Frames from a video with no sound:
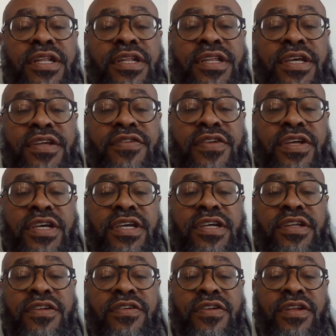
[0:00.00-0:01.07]
This
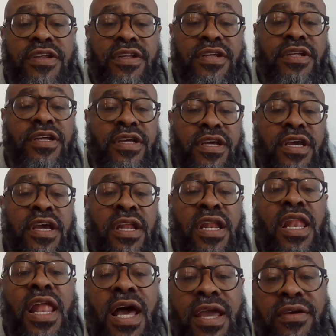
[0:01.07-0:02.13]
is
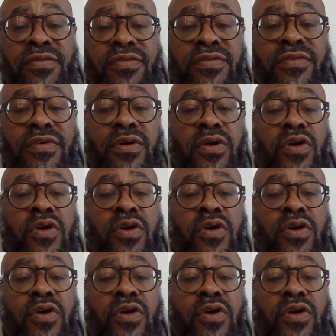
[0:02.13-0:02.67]
in life.